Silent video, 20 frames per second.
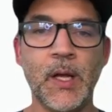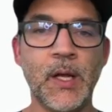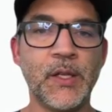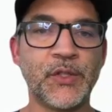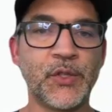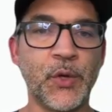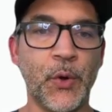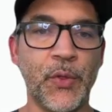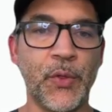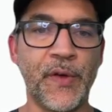
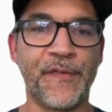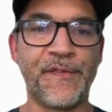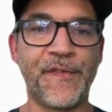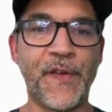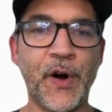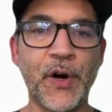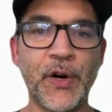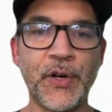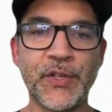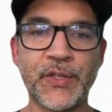So the
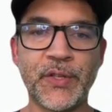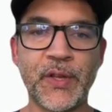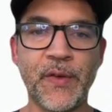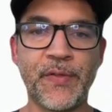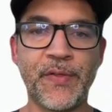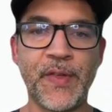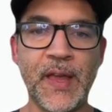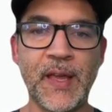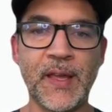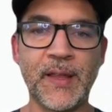first
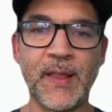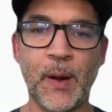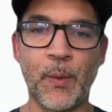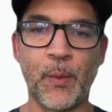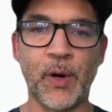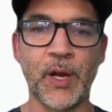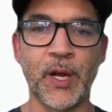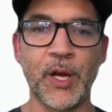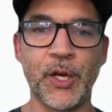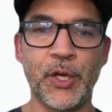thing that
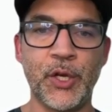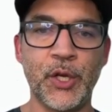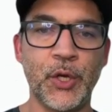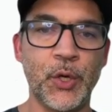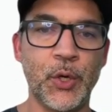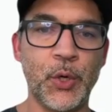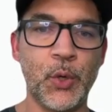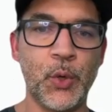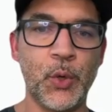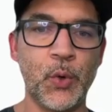we're going to
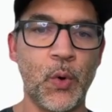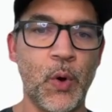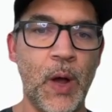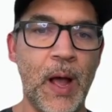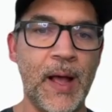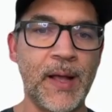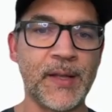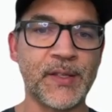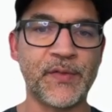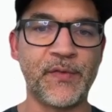do
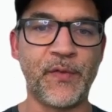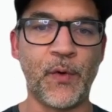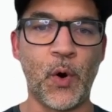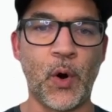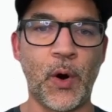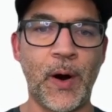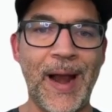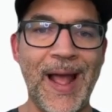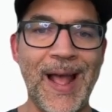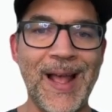as
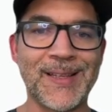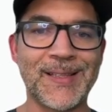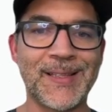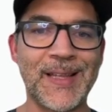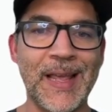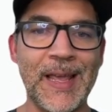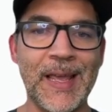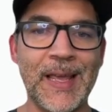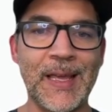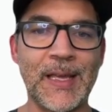far as
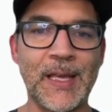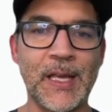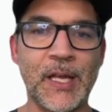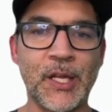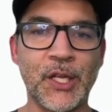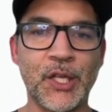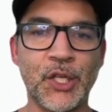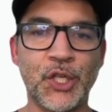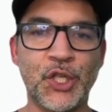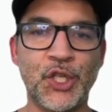
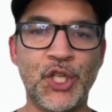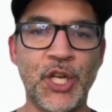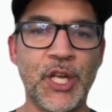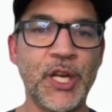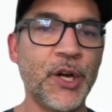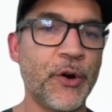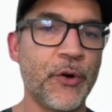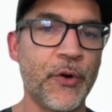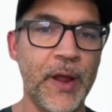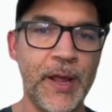a
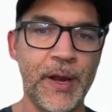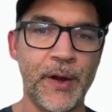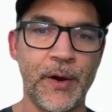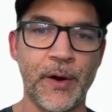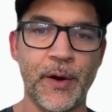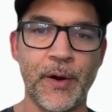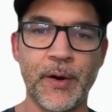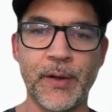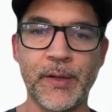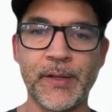
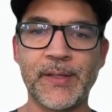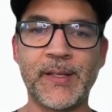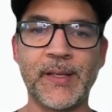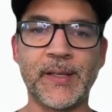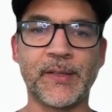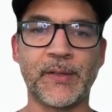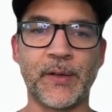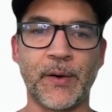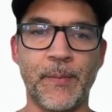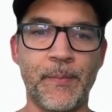generator
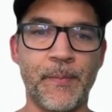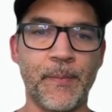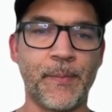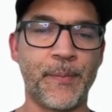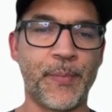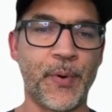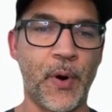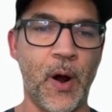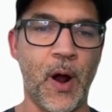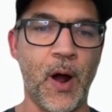system
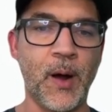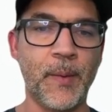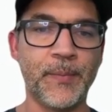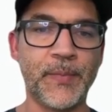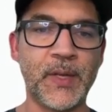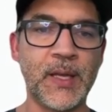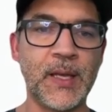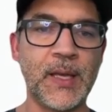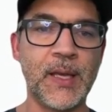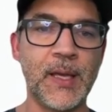
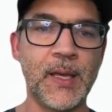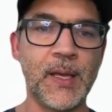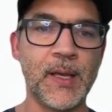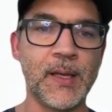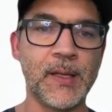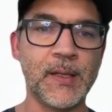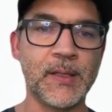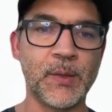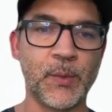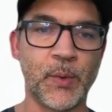prompt
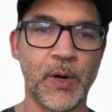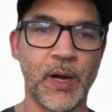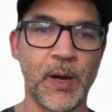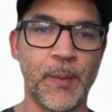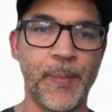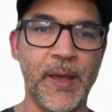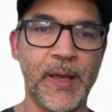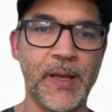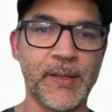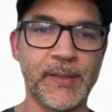is we're going to
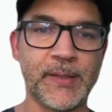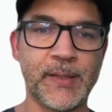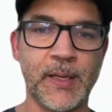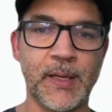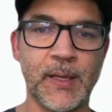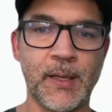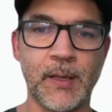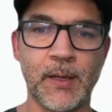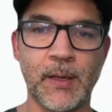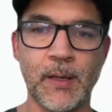paste
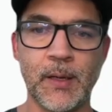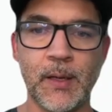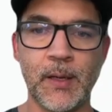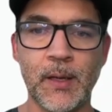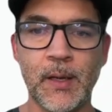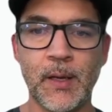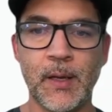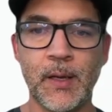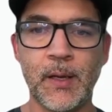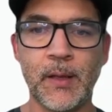in
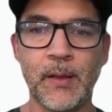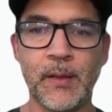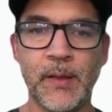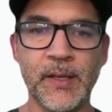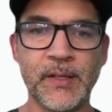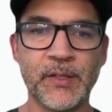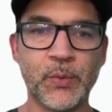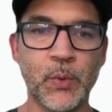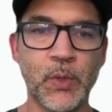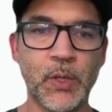
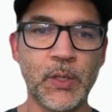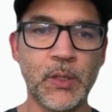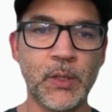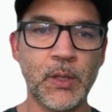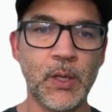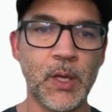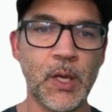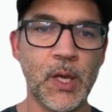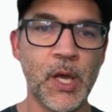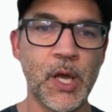this
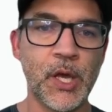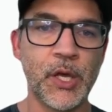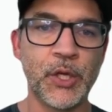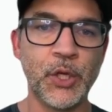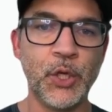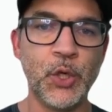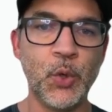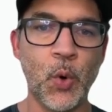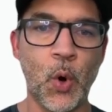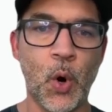one.
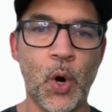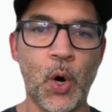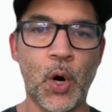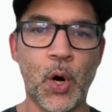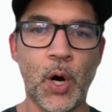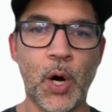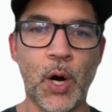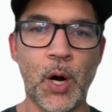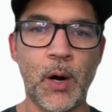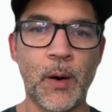You
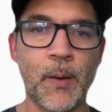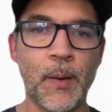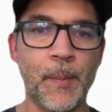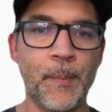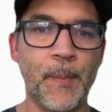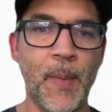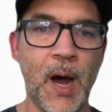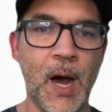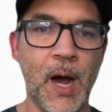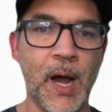are
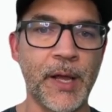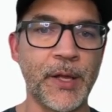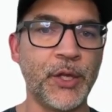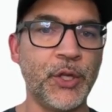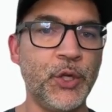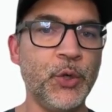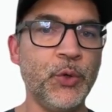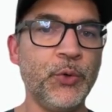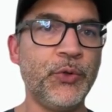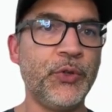my
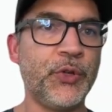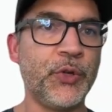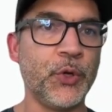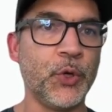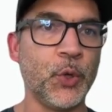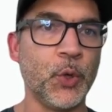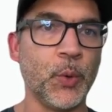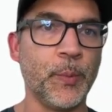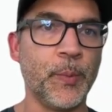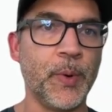
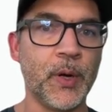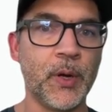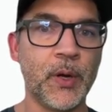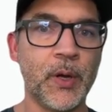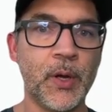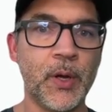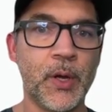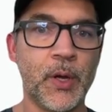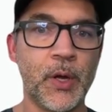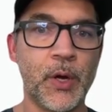YouTube
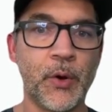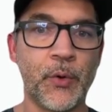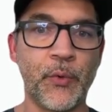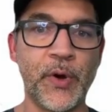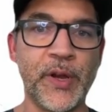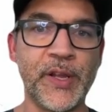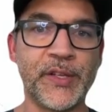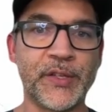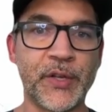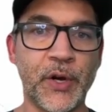
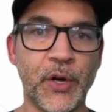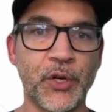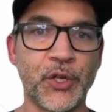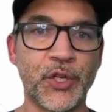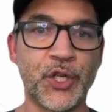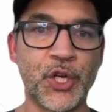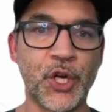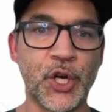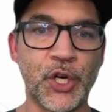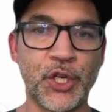
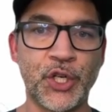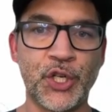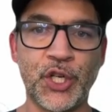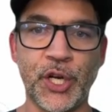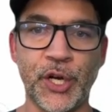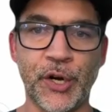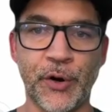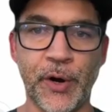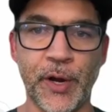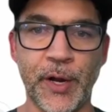research
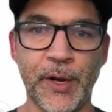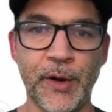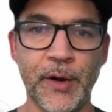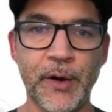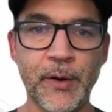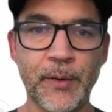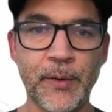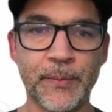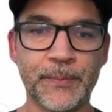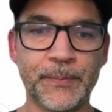
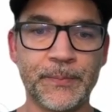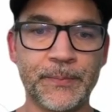generator.